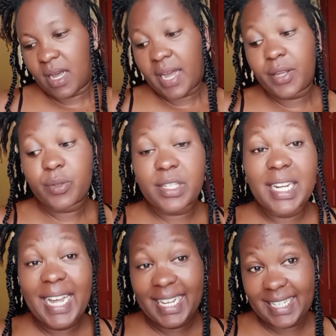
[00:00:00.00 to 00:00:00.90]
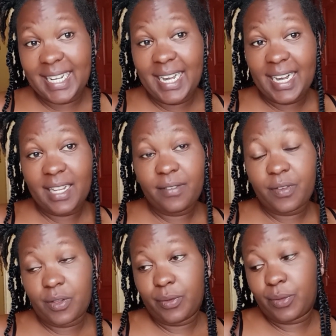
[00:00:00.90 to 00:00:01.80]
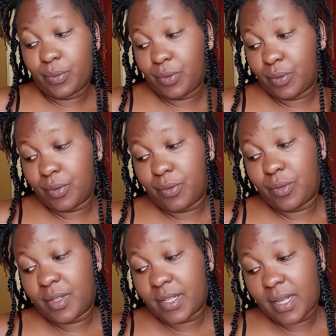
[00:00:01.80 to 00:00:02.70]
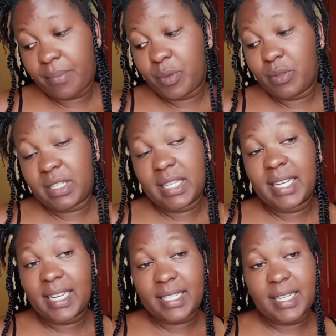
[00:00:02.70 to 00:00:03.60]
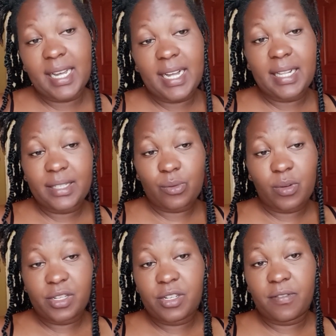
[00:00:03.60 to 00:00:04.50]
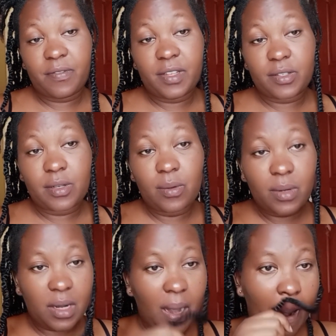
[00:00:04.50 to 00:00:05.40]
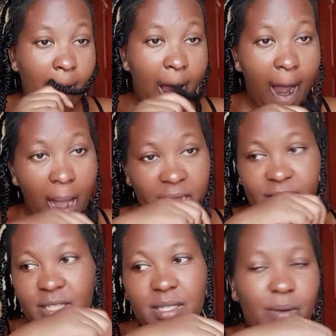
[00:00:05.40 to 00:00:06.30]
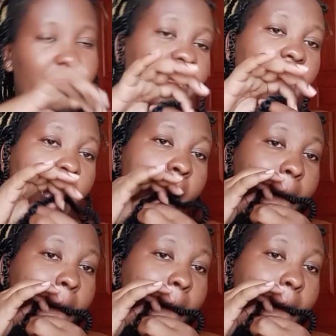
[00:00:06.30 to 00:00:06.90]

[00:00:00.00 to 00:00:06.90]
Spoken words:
I used Guess Girl. For those who don't know, I'm using Guess Girl to achieve this look. So yeah.